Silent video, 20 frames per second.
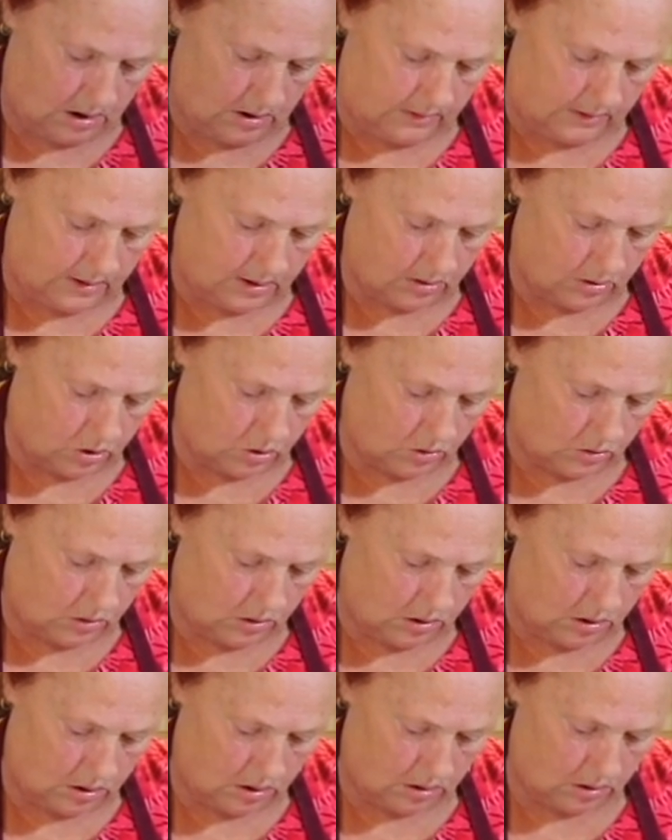There,
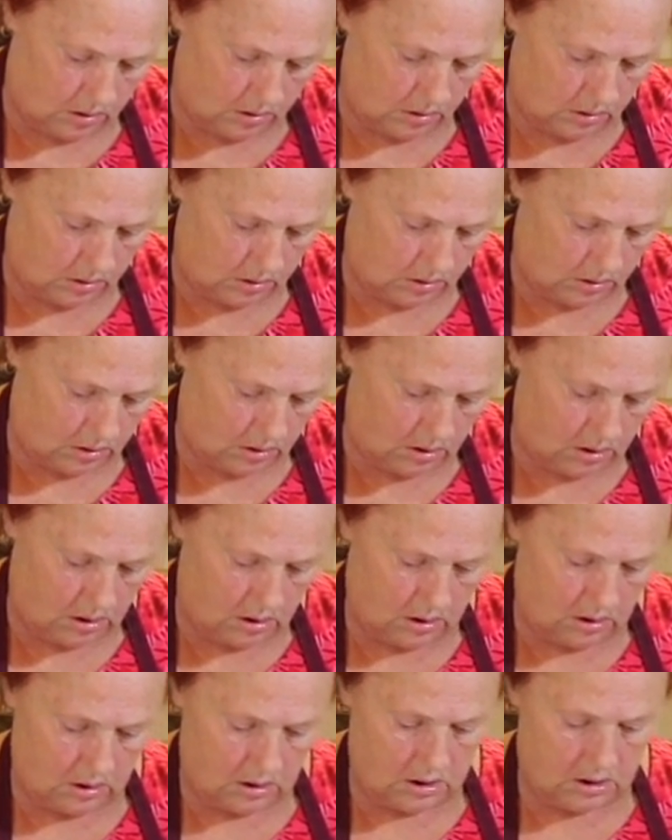no.
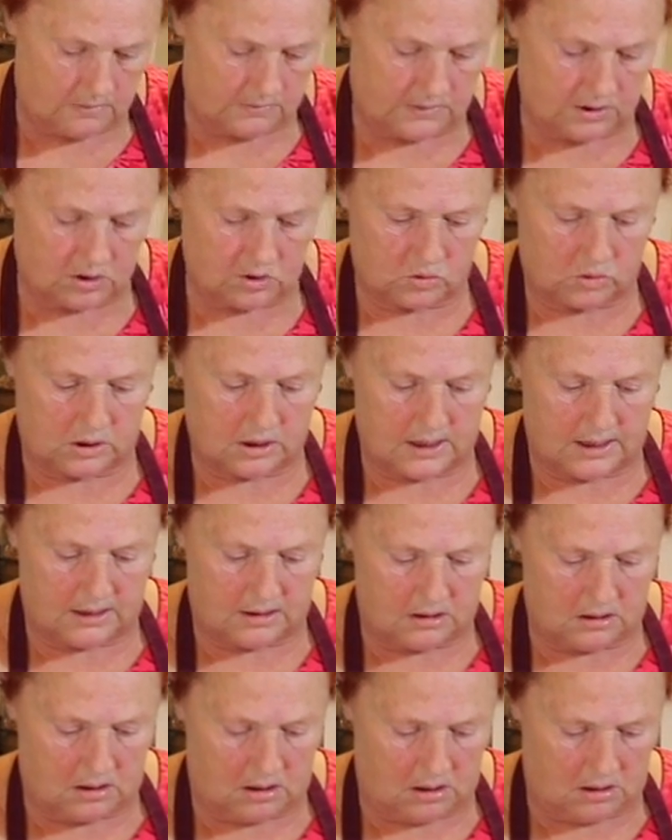Oh, there's one
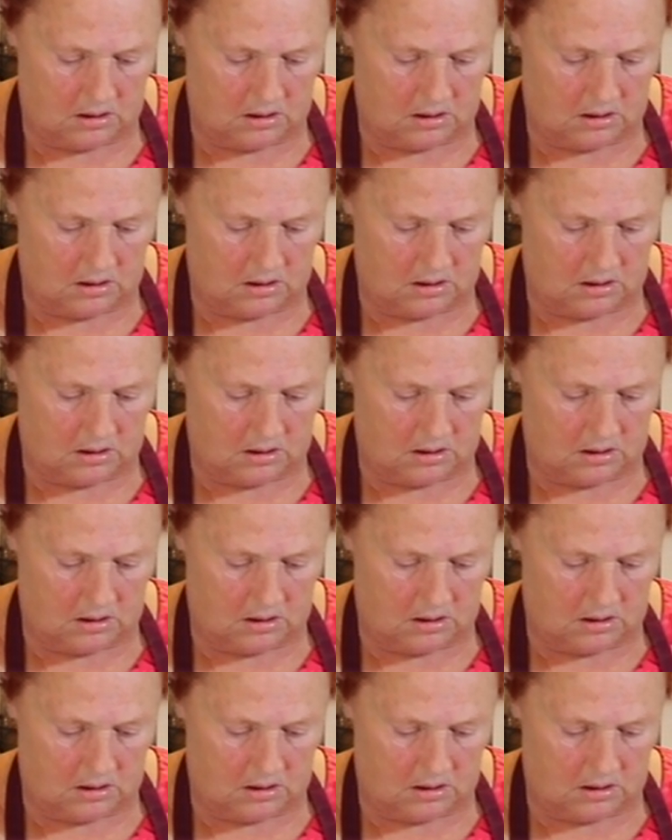hiding.